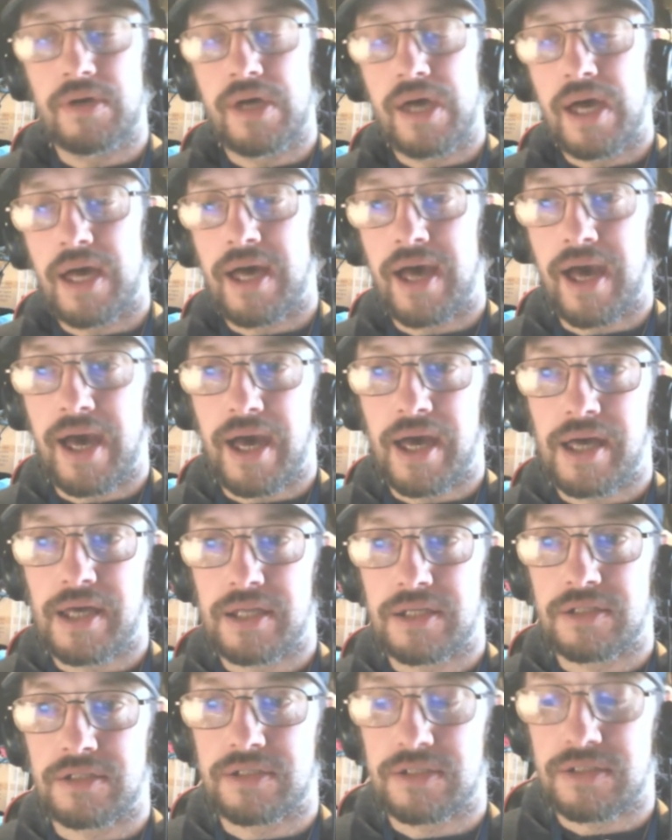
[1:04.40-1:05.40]

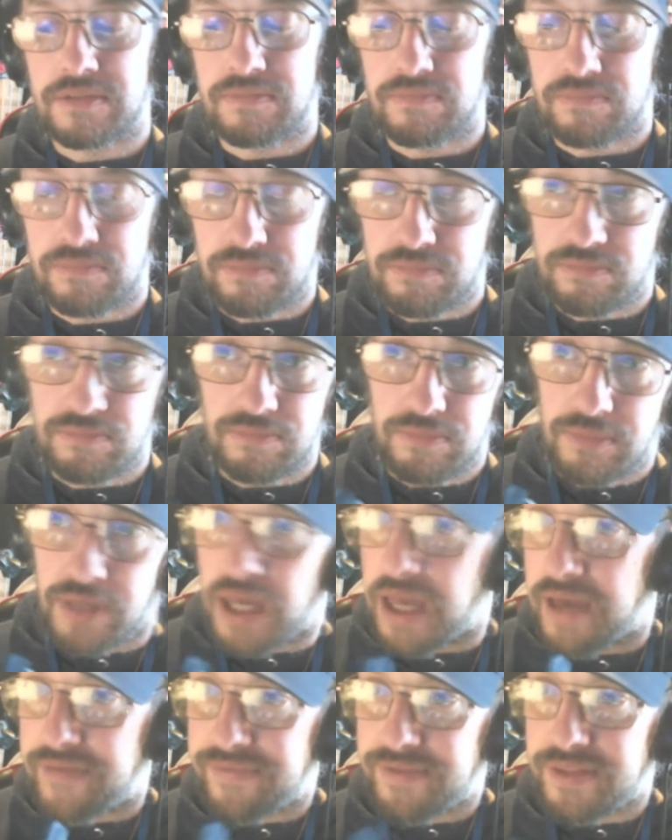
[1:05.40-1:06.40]
and
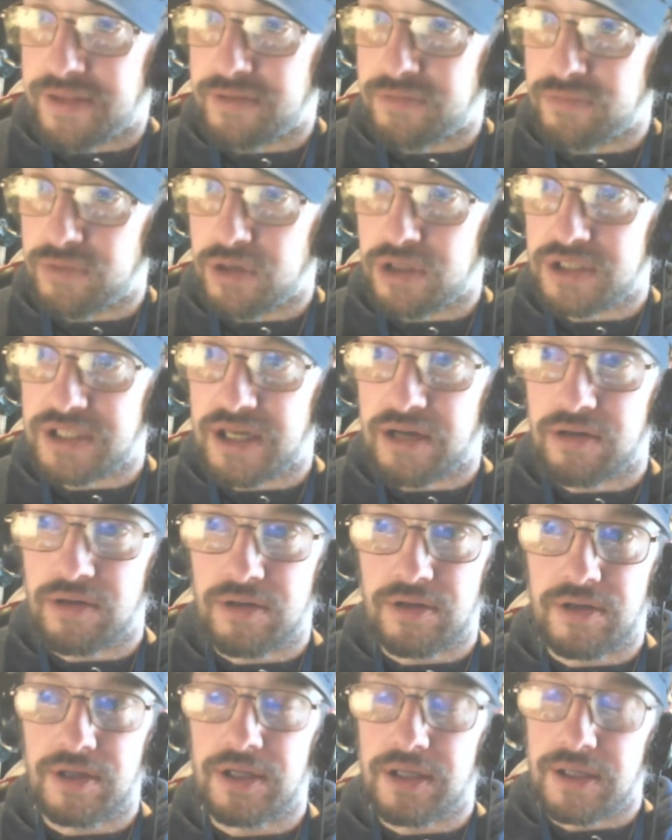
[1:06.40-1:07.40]
everything worked out
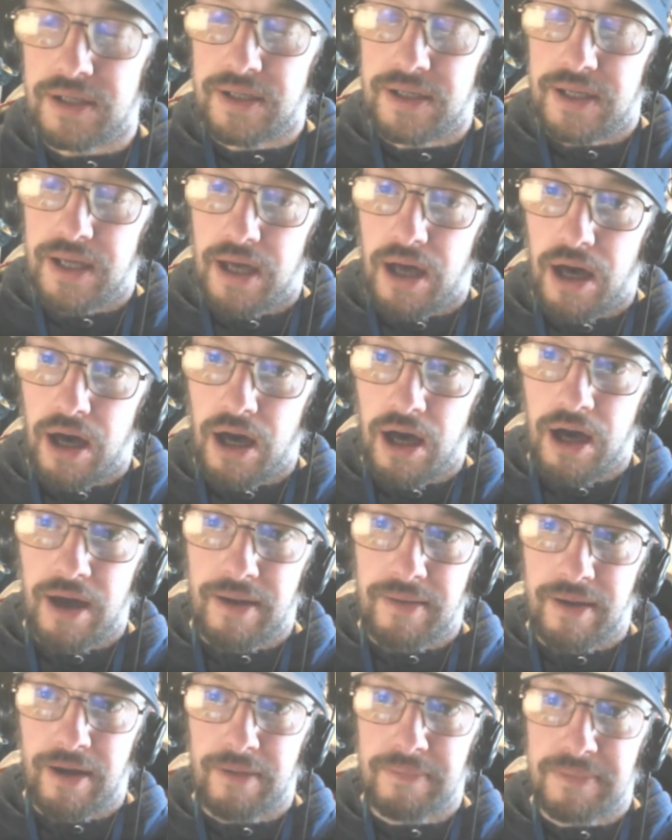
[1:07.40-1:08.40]
good.
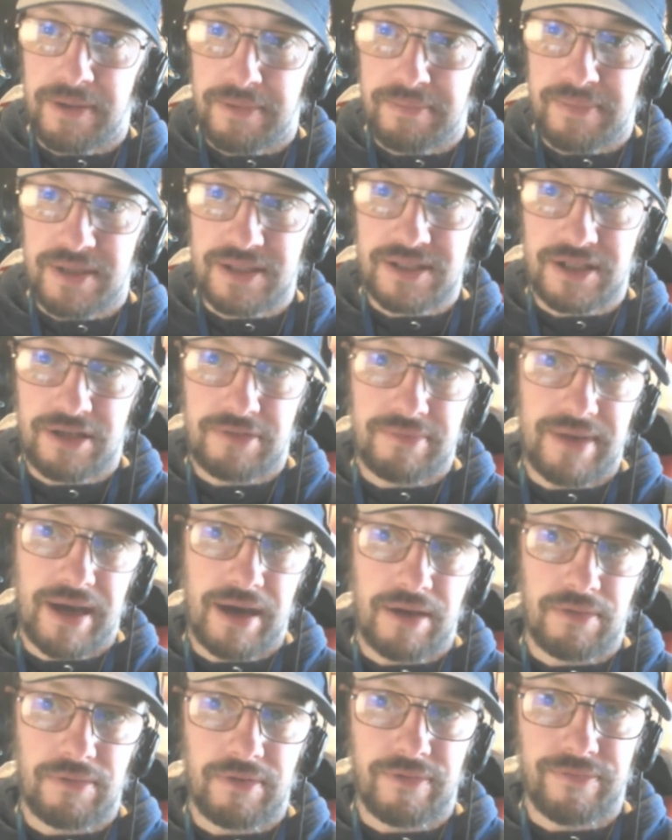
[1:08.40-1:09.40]
I've been messing
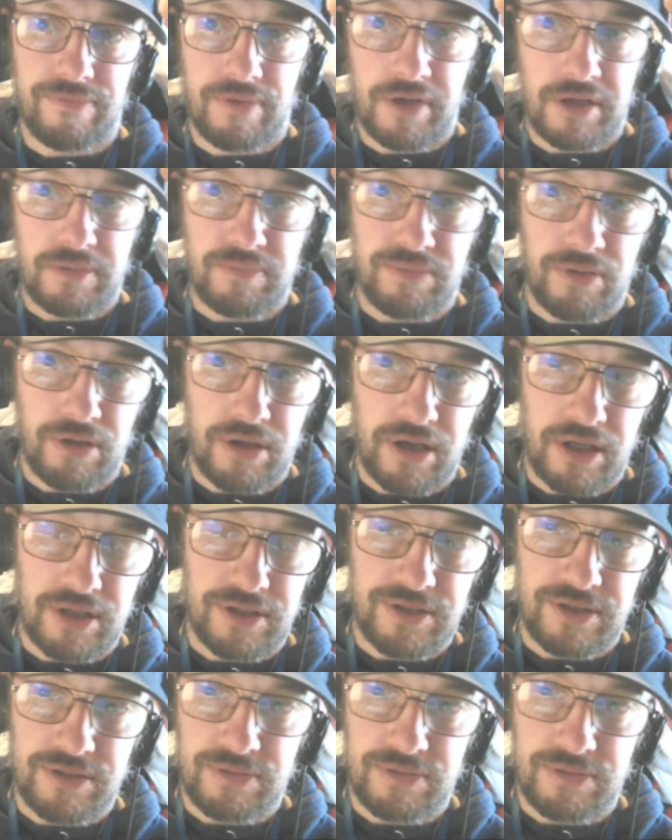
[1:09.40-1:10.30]
around with one product